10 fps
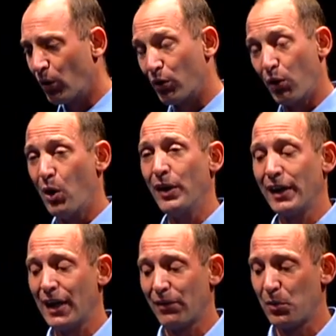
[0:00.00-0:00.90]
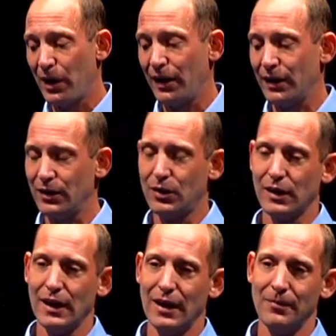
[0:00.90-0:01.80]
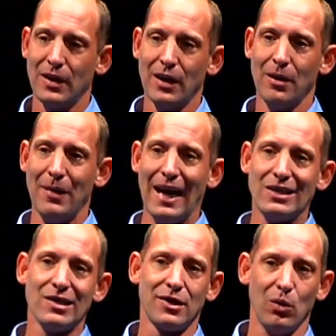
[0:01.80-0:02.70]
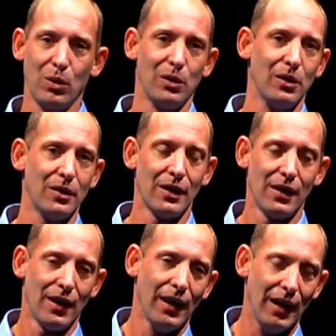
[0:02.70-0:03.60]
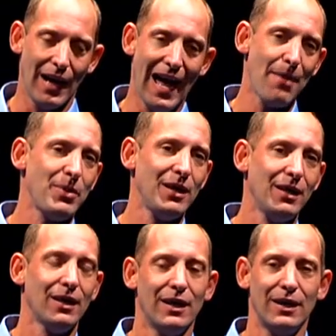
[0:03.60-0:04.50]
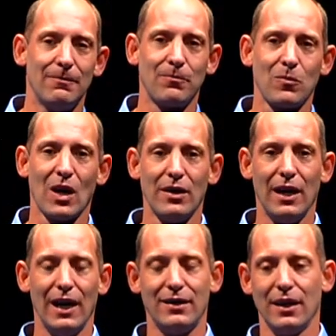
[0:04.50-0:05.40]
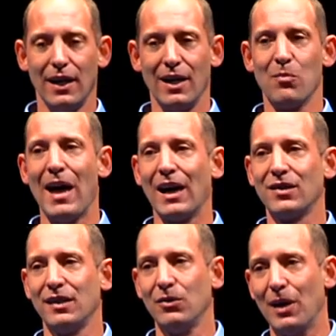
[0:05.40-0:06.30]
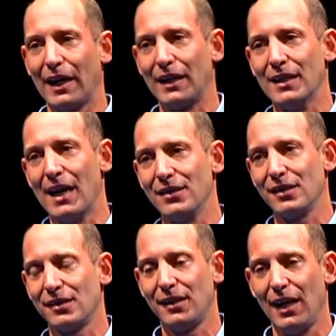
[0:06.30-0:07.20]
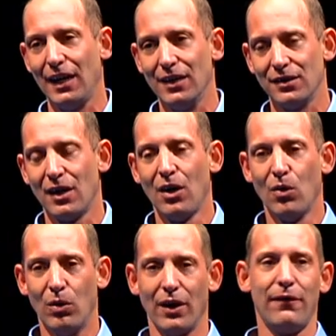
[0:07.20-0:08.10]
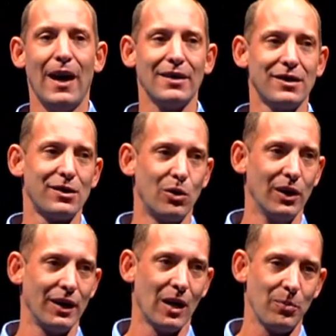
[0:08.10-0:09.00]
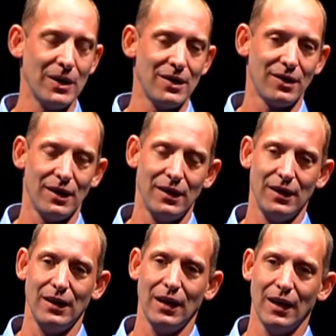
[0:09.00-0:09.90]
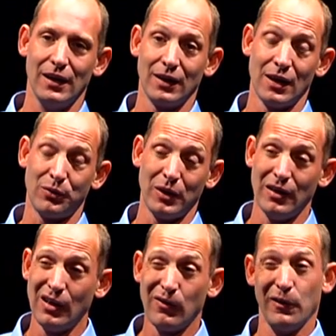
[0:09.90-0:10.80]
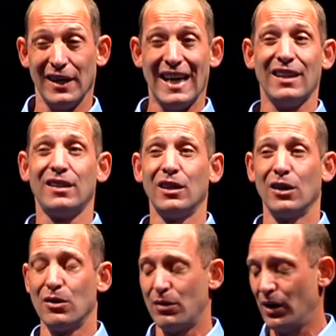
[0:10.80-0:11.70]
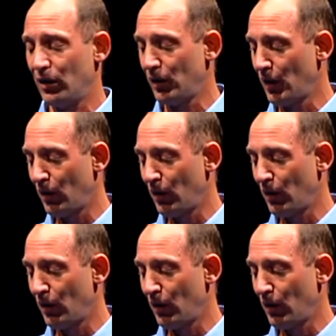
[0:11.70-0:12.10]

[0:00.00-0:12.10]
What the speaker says: We're growing in every way that you can imagine, so we were happy that Inc. magazine recognized us today as one of the fastest growing companies in the country for the 8th year in a row,